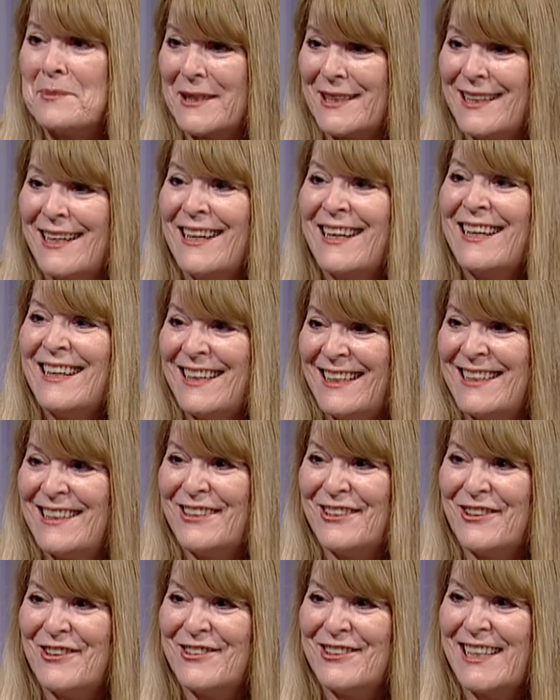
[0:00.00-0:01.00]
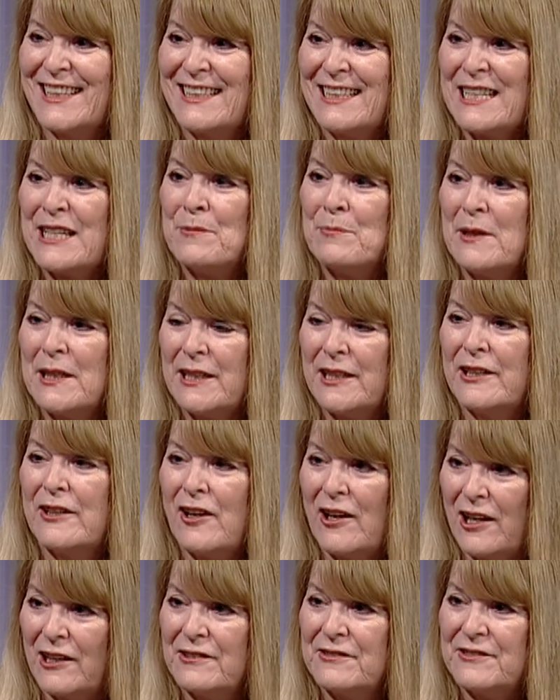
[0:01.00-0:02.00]
but you know, like keeping it
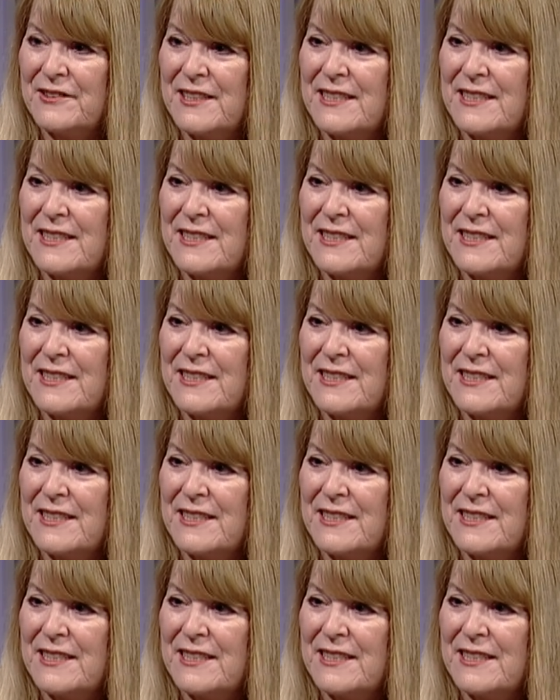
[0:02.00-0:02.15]
off.